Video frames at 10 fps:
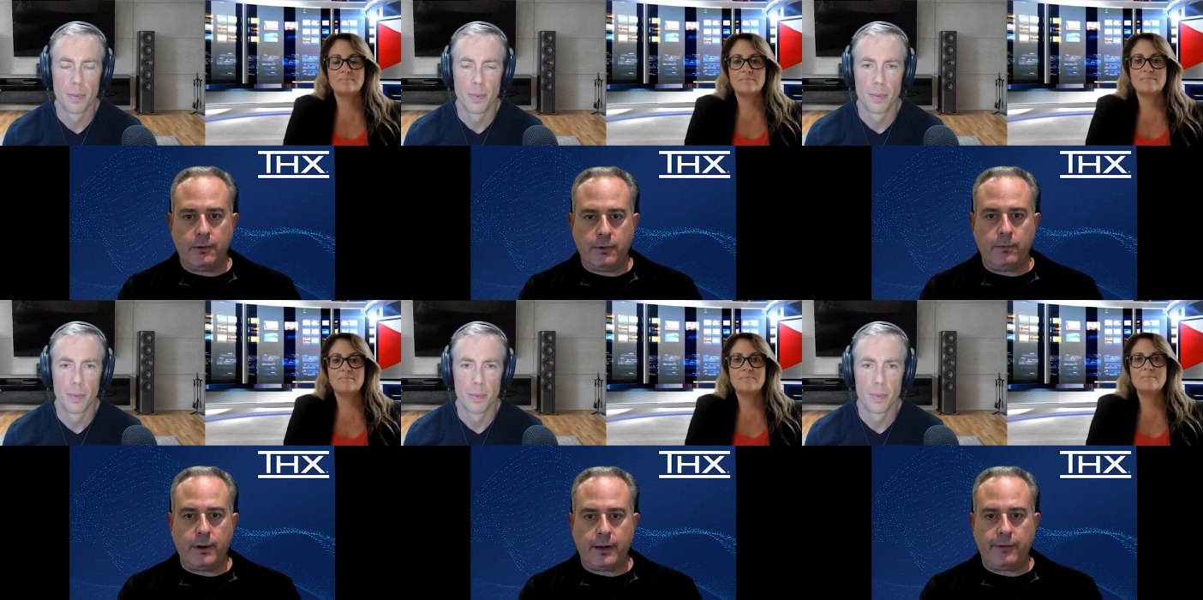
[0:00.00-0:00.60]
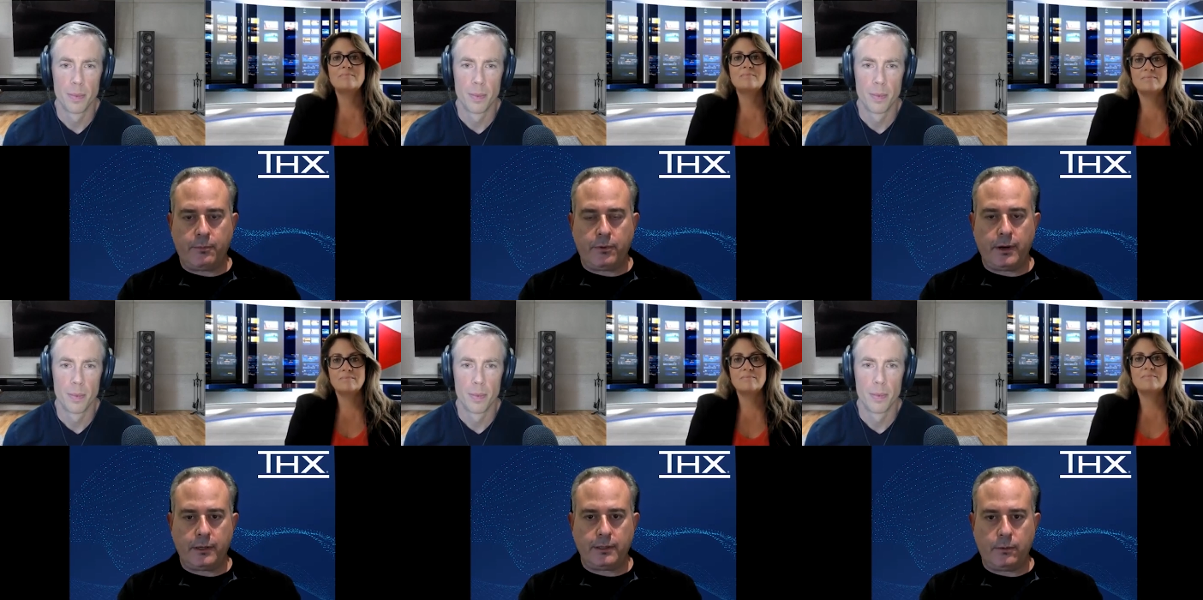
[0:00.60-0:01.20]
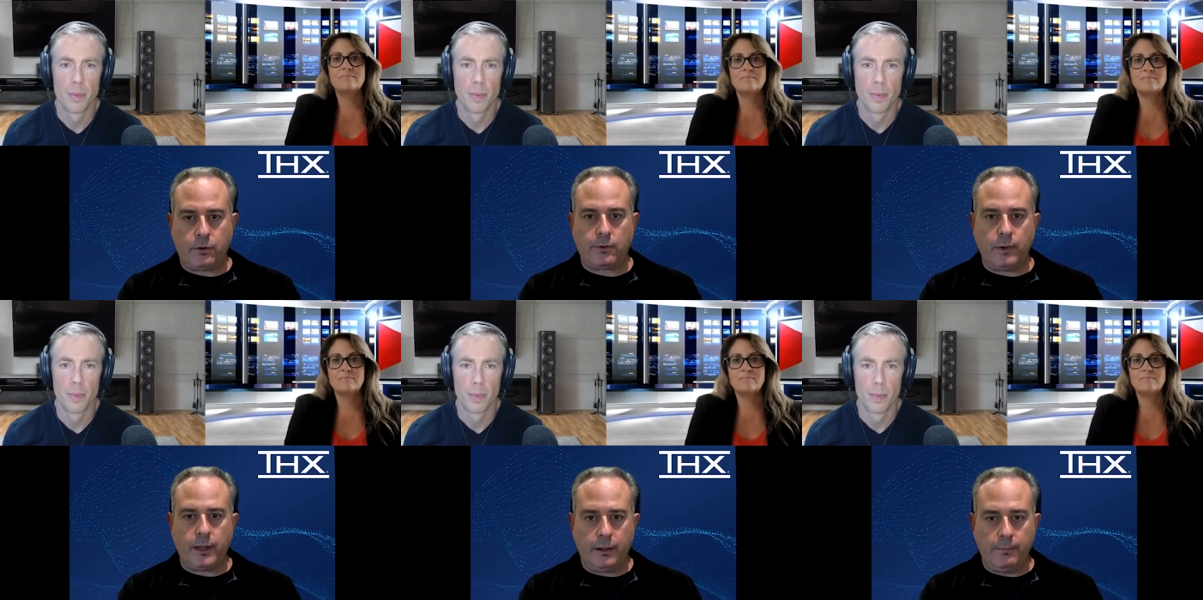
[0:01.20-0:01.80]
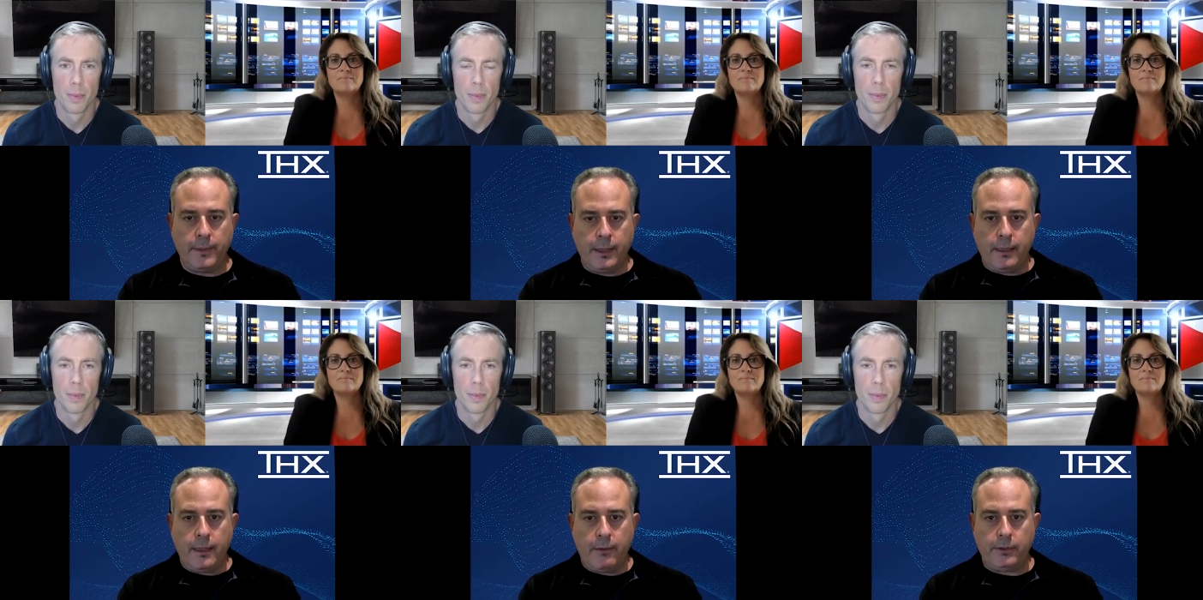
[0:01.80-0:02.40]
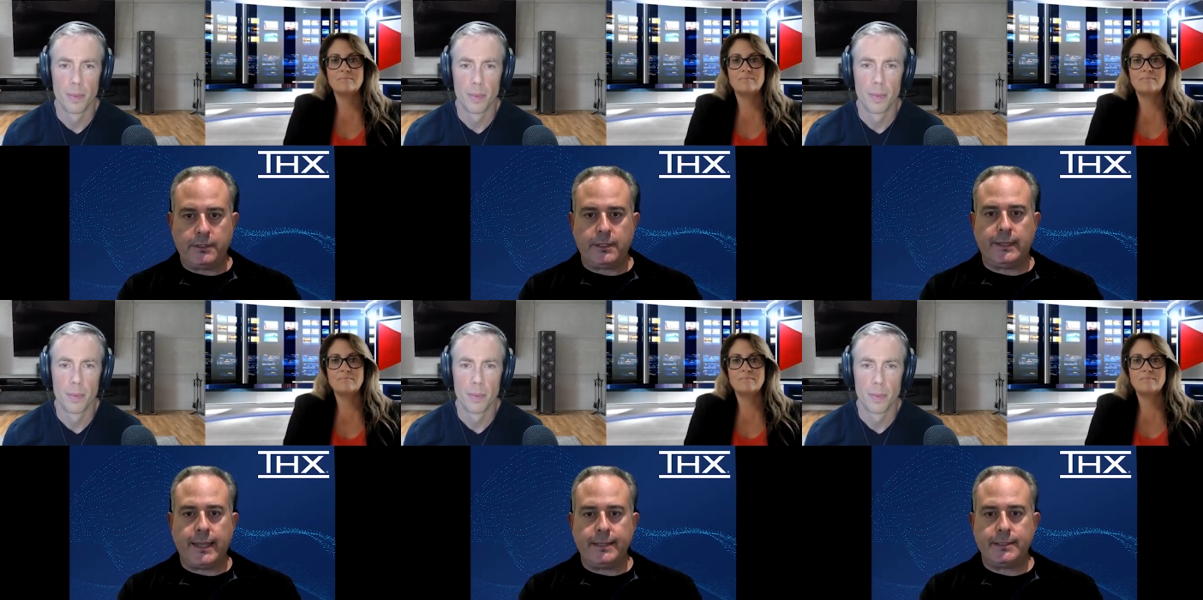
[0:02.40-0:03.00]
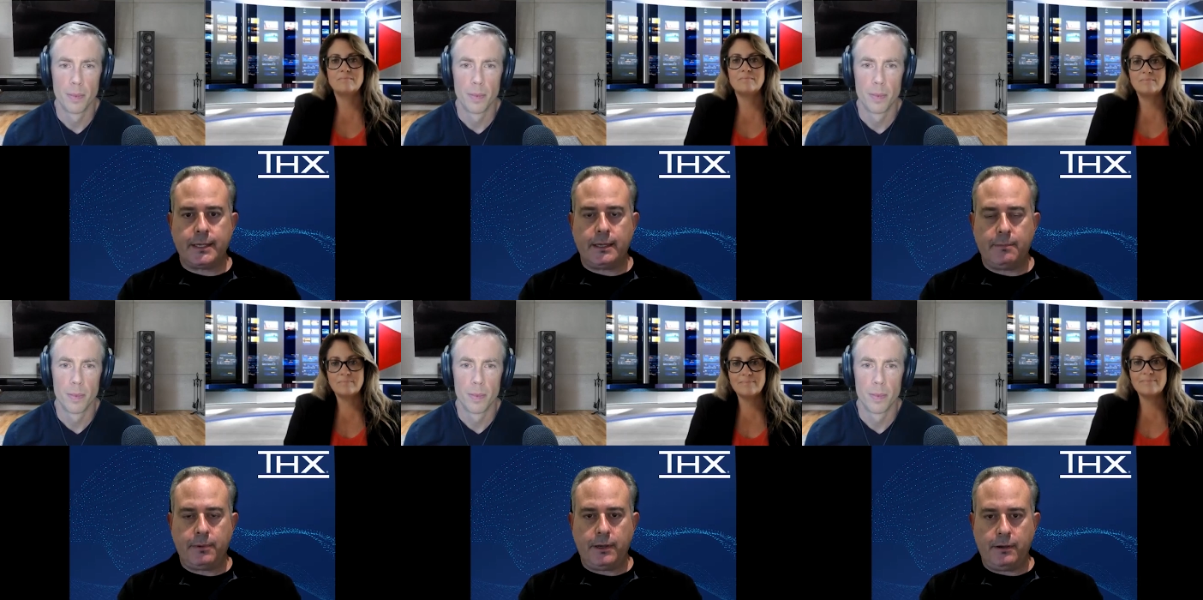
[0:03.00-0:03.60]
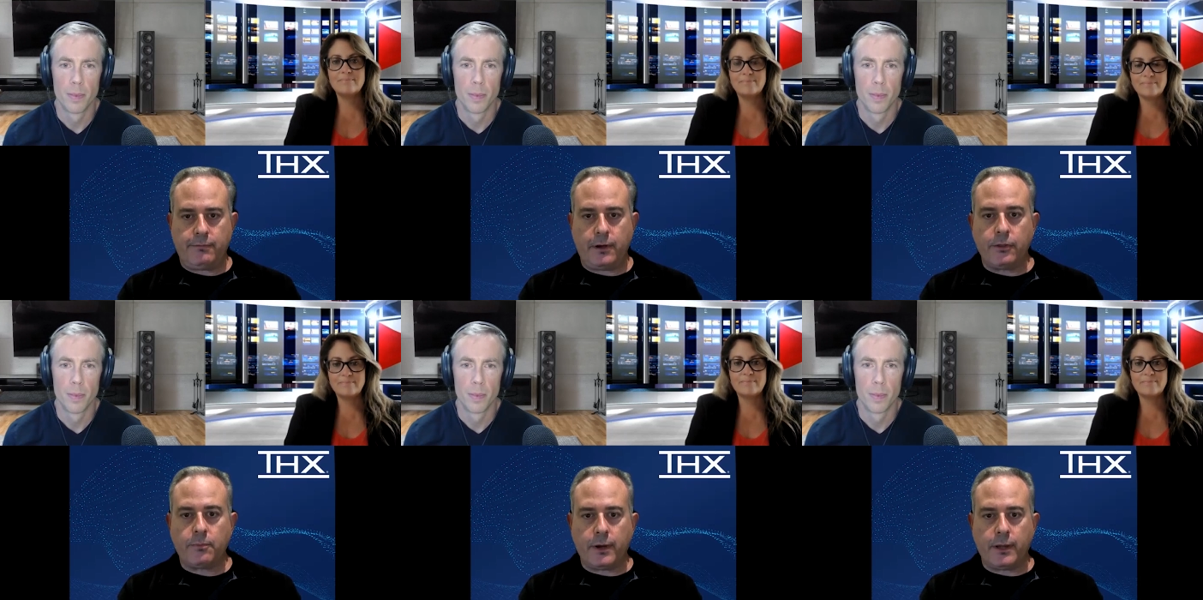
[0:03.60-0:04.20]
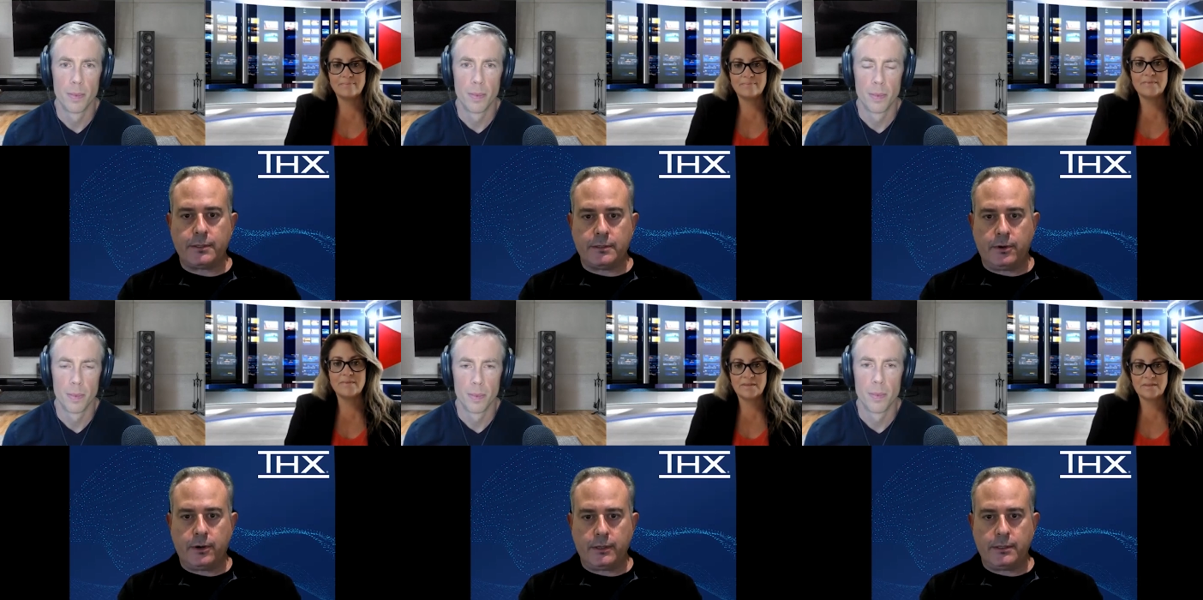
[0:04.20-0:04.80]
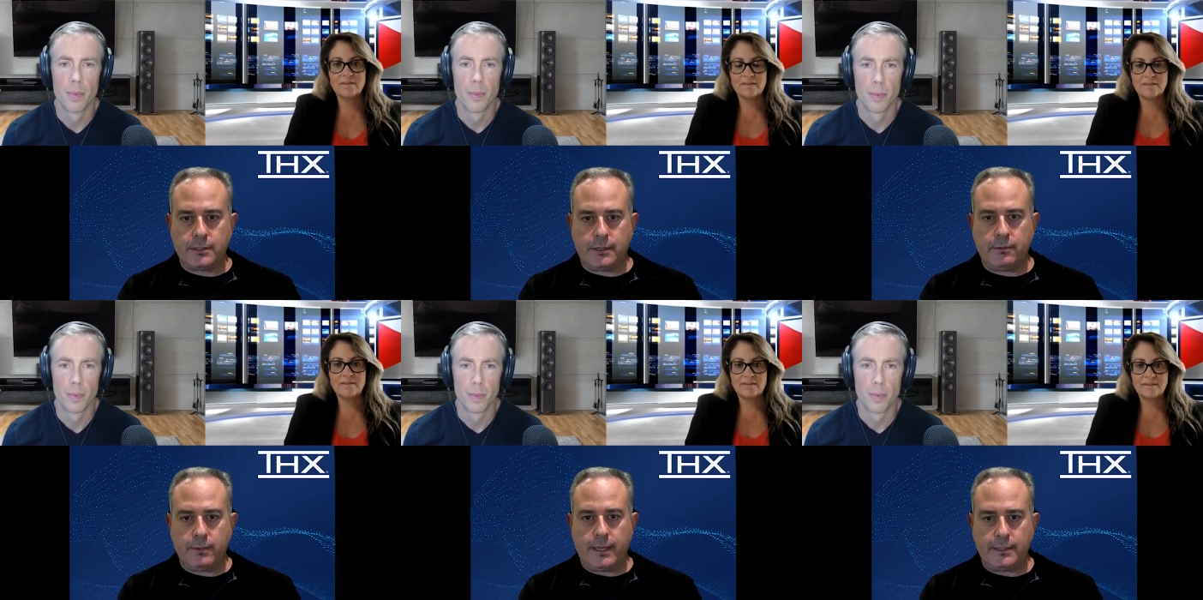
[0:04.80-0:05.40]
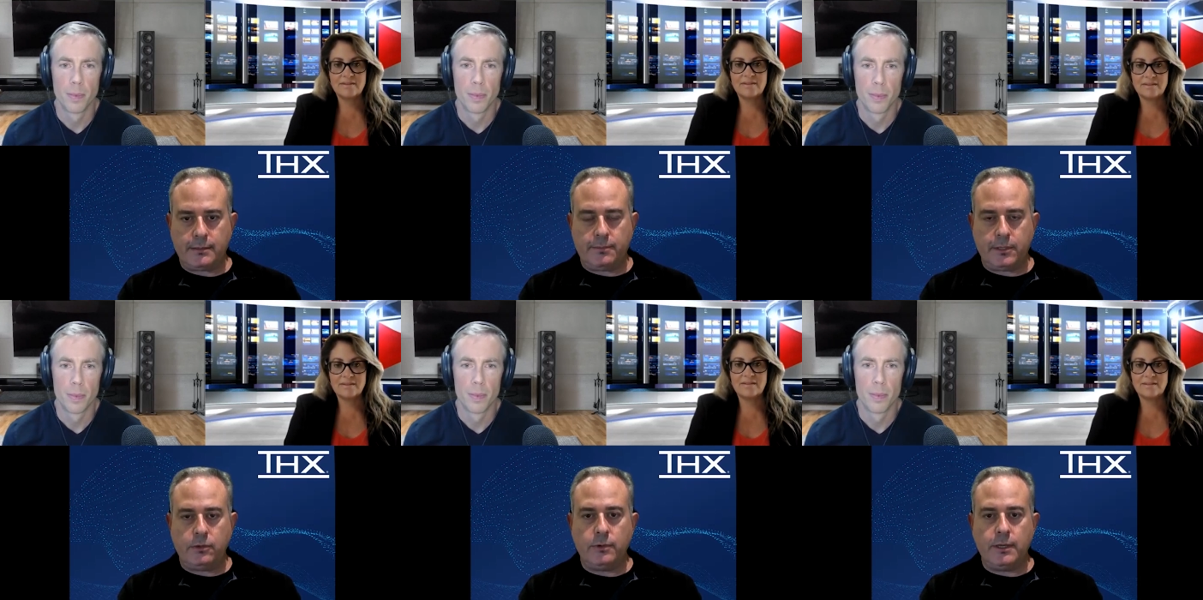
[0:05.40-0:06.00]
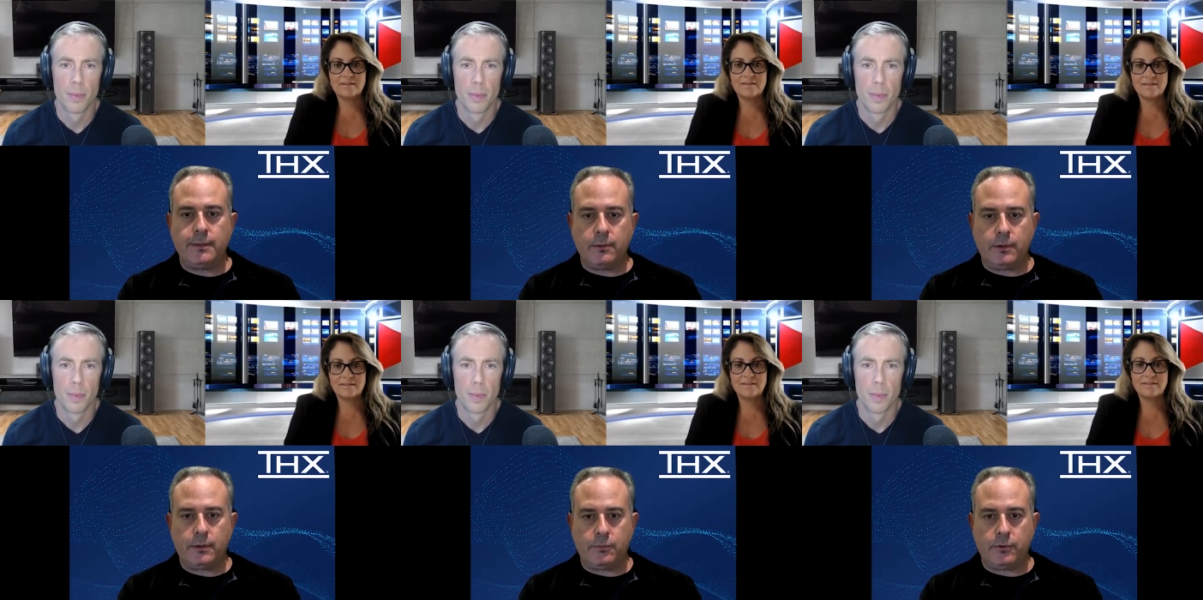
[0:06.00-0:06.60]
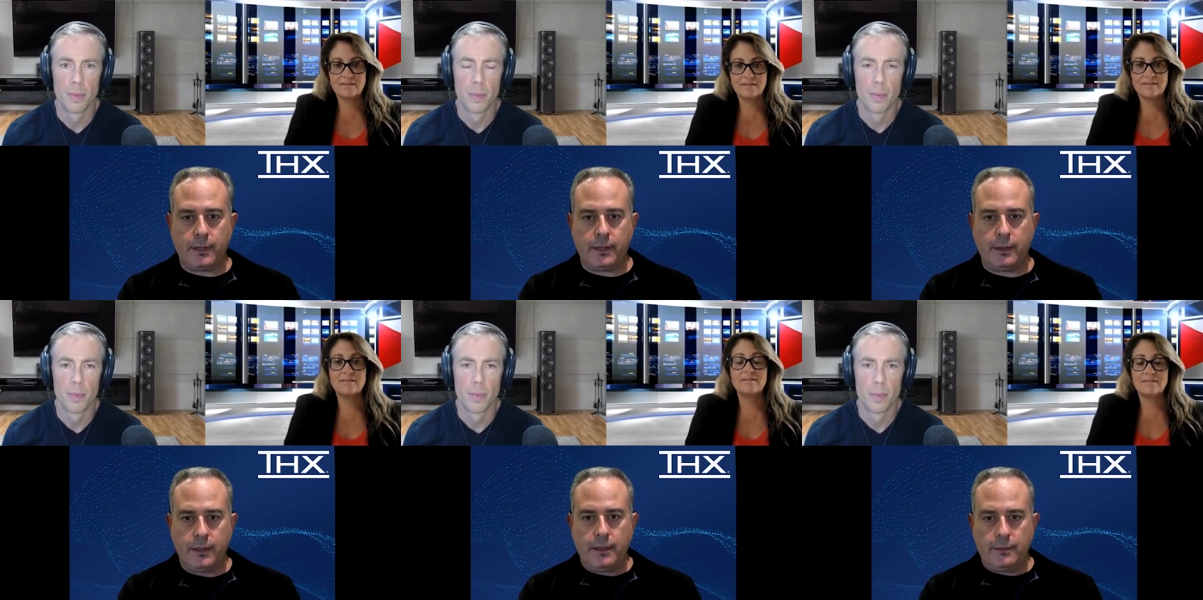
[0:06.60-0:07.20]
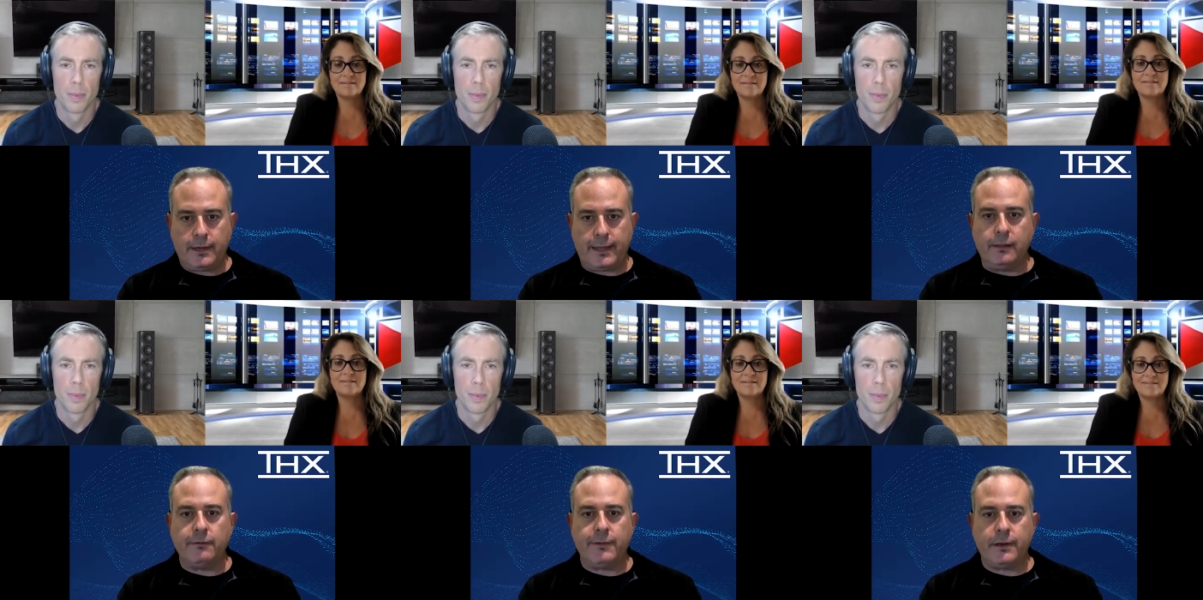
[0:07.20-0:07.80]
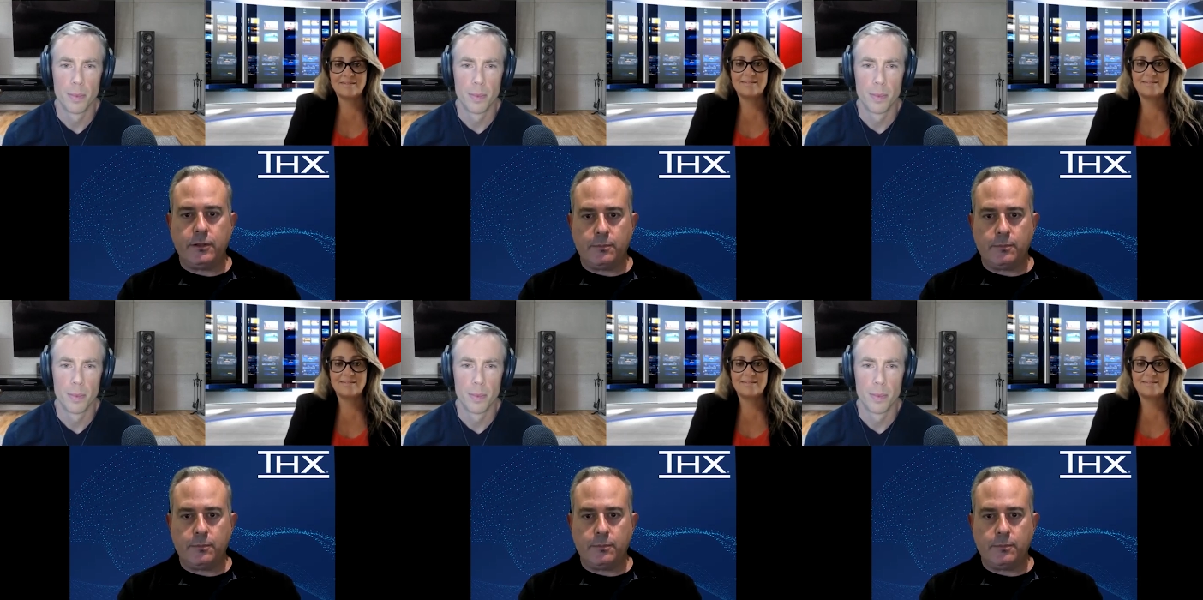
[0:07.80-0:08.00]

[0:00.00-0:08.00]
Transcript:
Speaker 1: We wanted to have a product that worked well and we looked at the landscape of other products in the market and saw that we had something unique that we could bring that elevated the